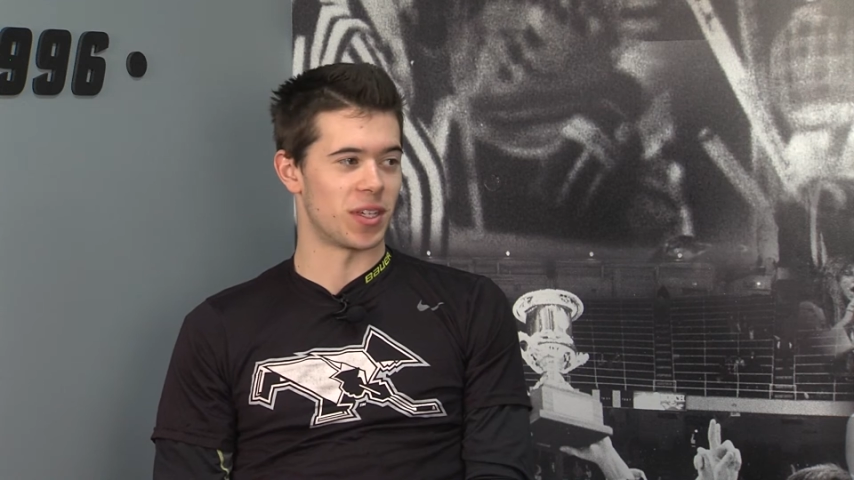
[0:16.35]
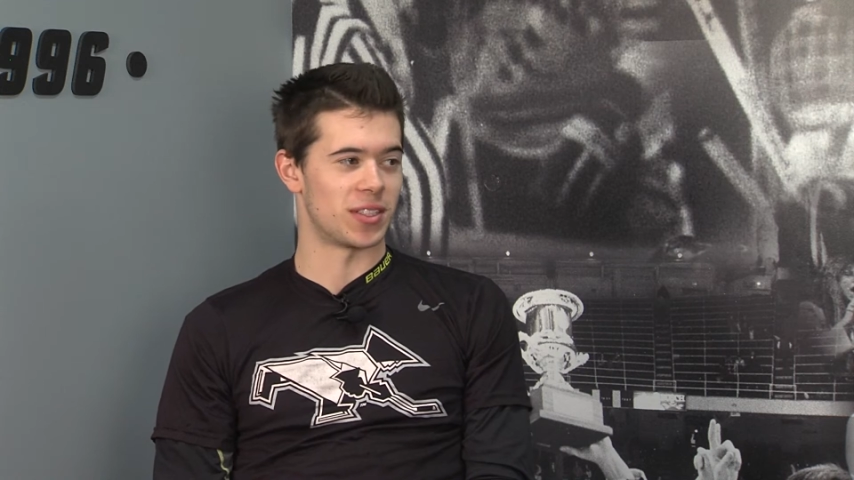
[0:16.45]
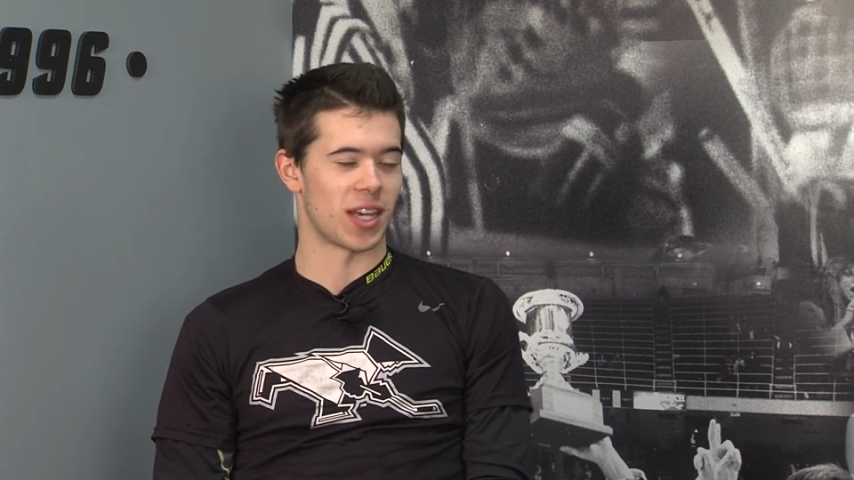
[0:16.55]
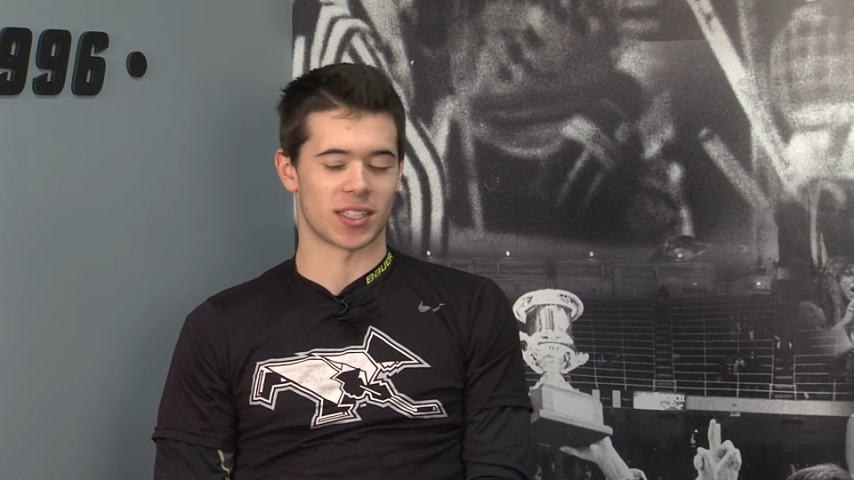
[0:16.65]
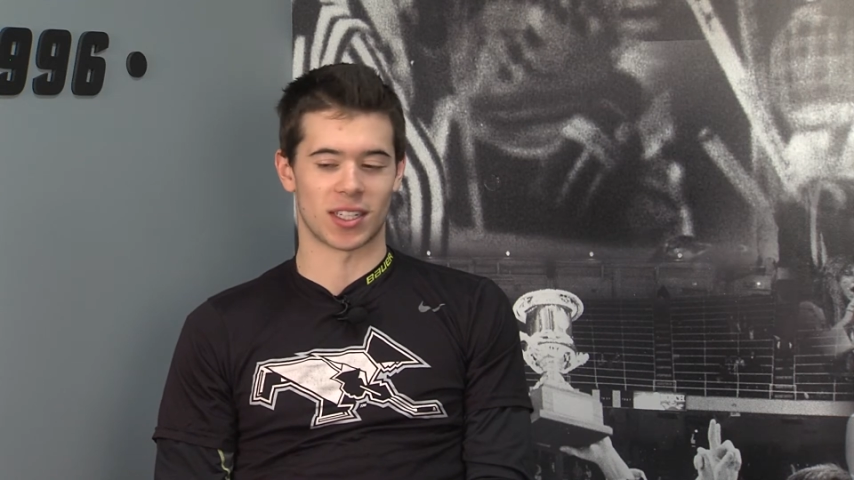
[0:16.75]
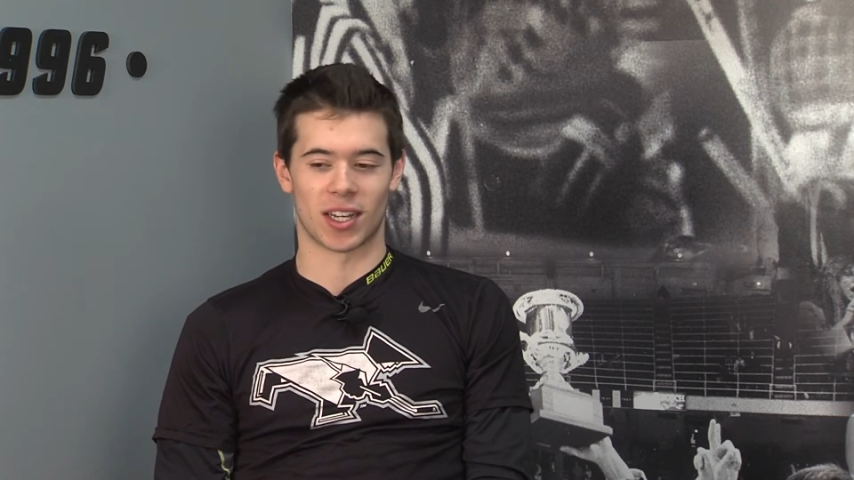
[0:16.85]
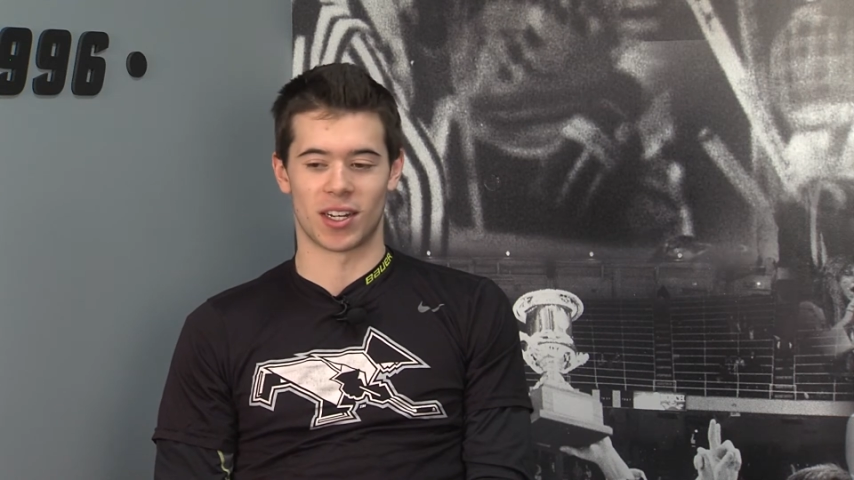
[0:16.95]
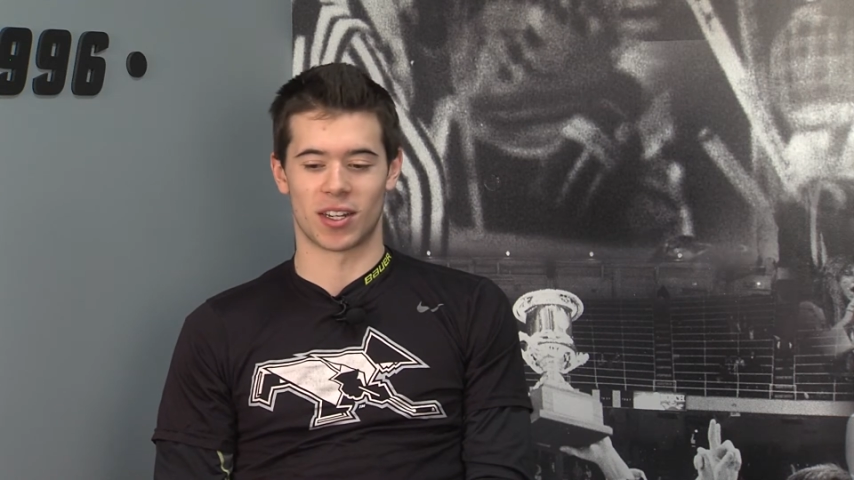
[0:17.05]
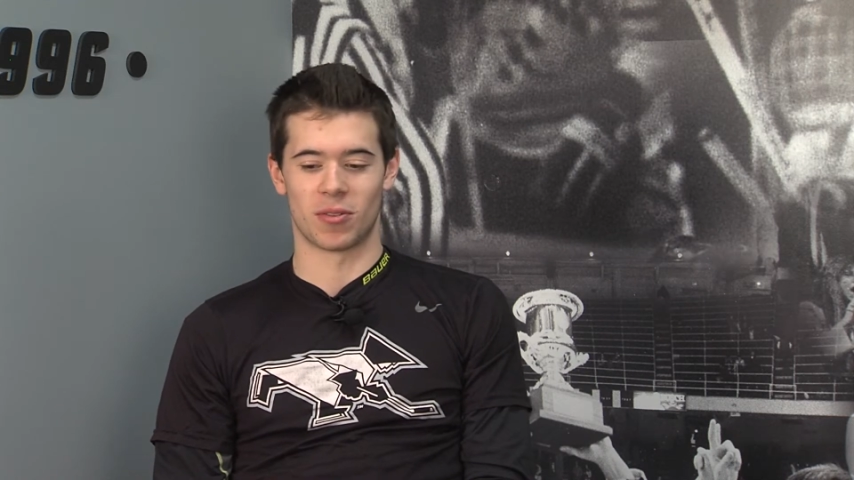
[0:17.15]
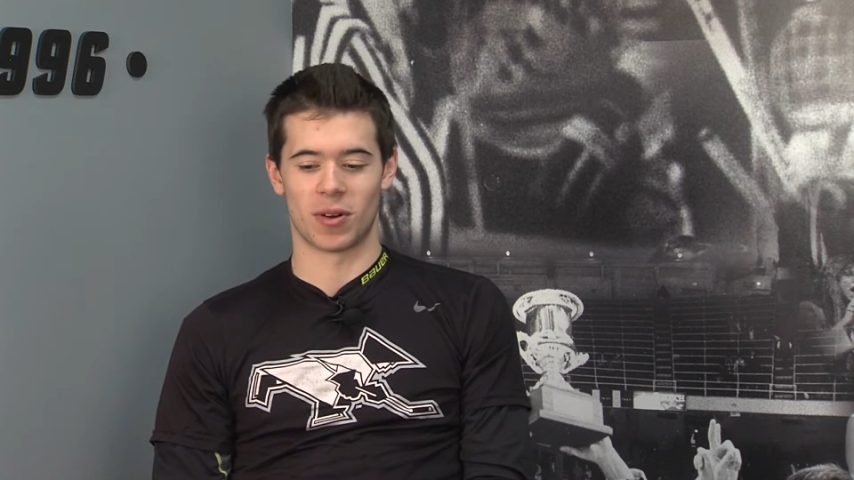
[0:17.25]
it's hectic
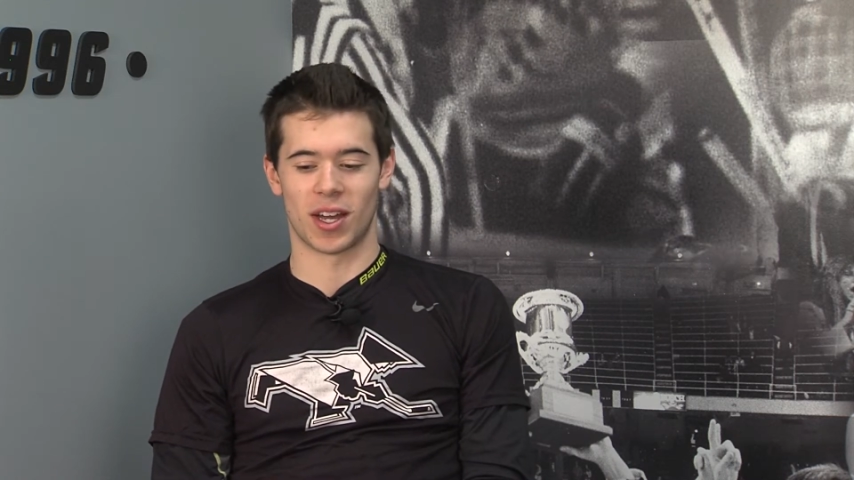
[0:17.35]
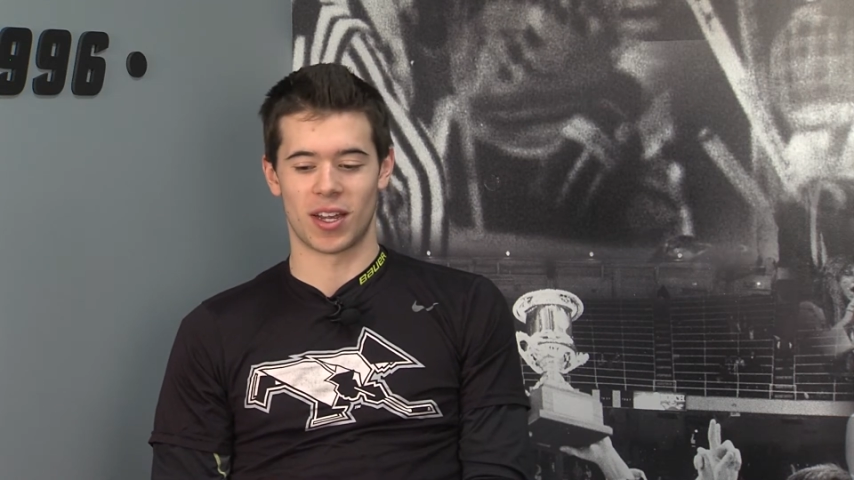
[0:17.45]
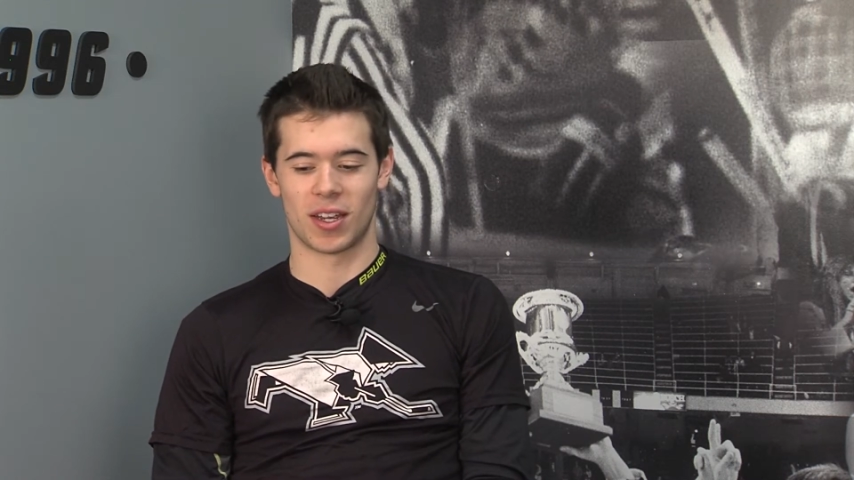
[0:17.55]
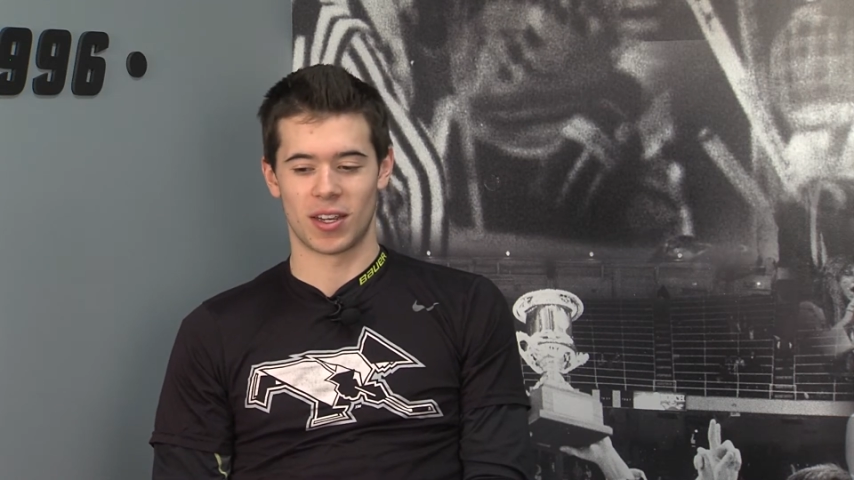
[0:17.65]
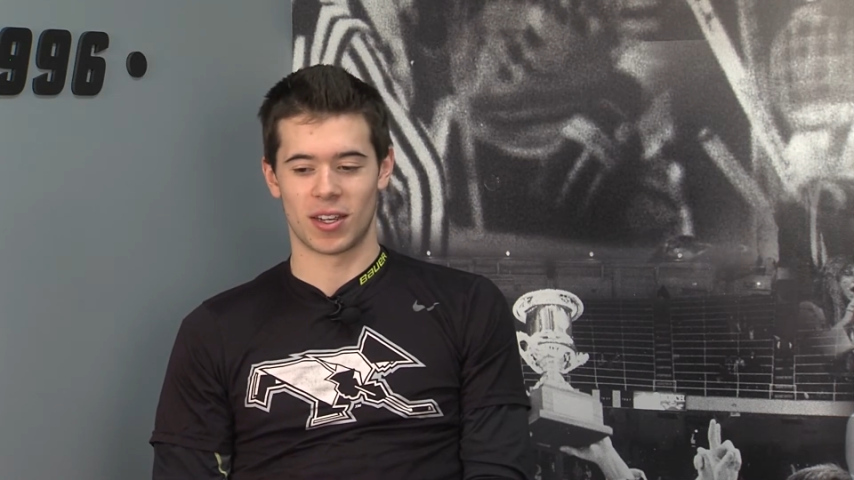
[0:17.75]
in a good way.